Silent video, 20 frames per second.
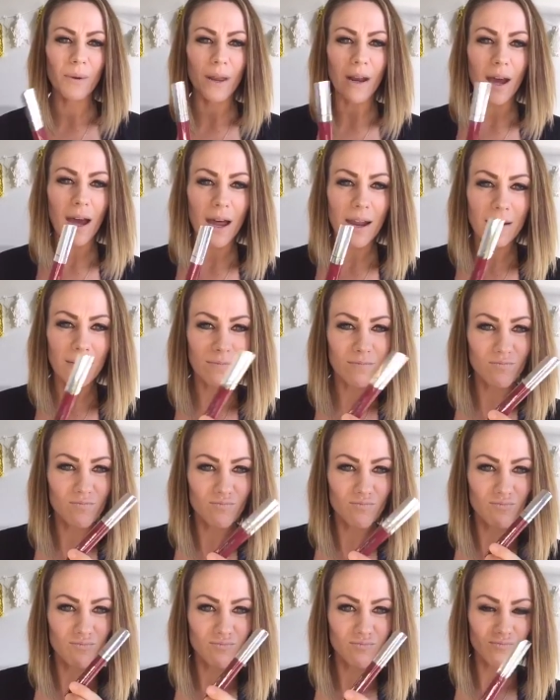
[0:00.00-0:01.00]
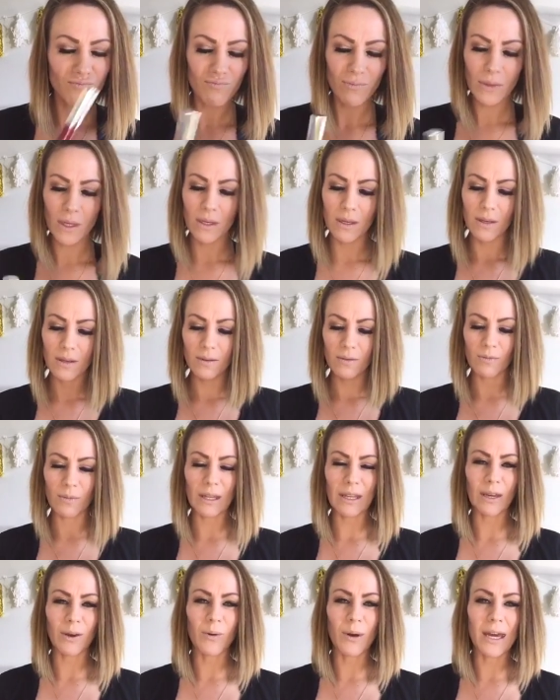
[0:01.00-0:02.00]
to put on
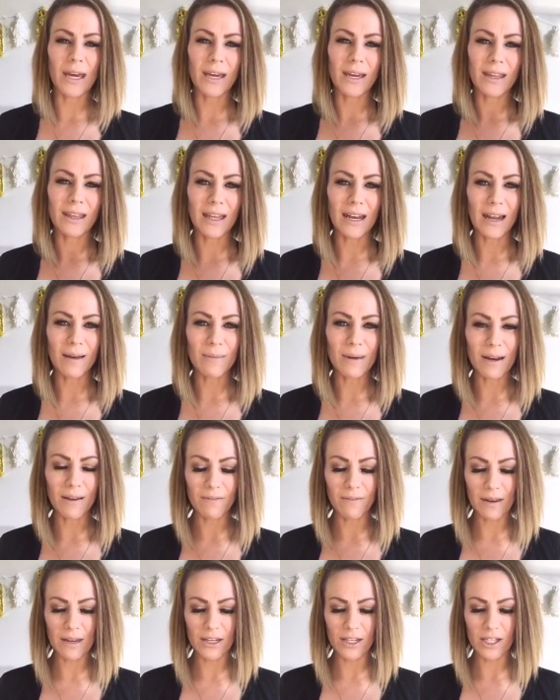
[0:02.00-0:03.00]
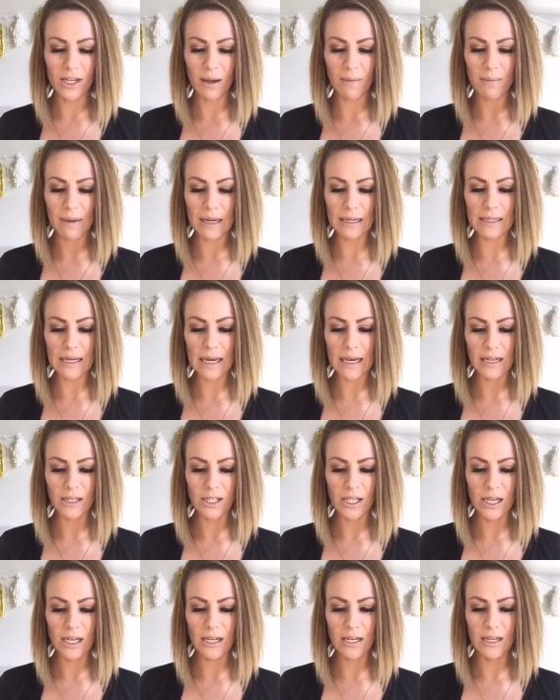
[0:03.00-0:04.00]
really quick, and then I'm going to finish up my
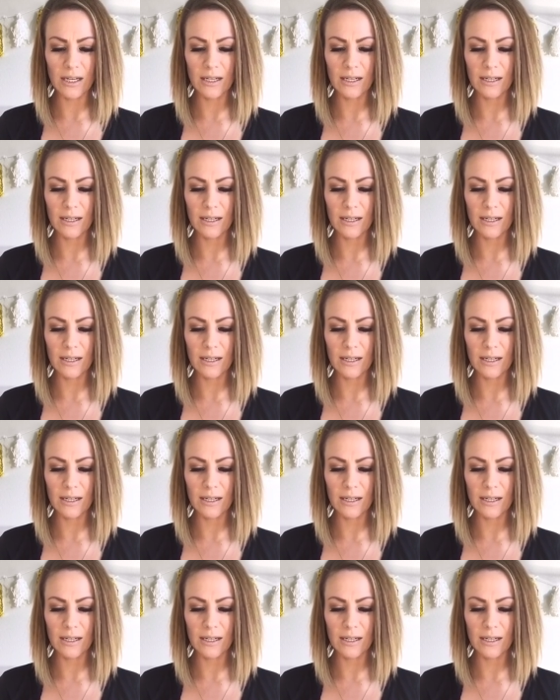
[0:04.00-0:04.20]
tangent.